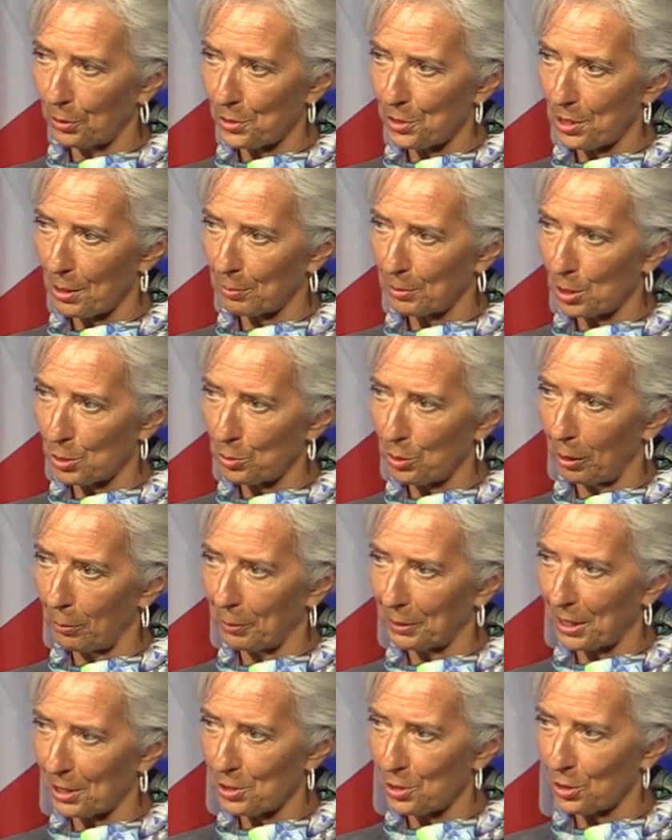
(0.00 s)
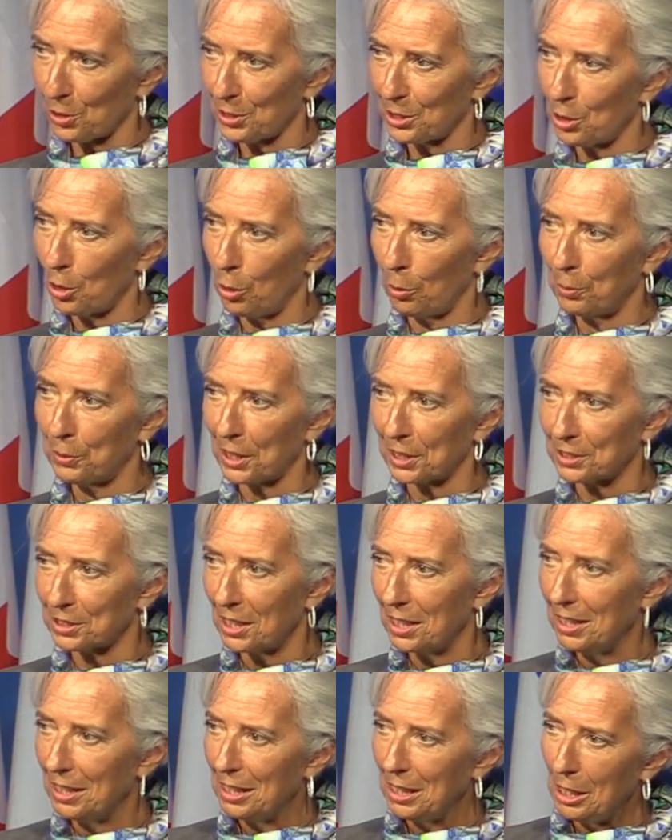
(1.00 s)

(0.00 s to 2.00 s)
concept as well, but I certainly hope that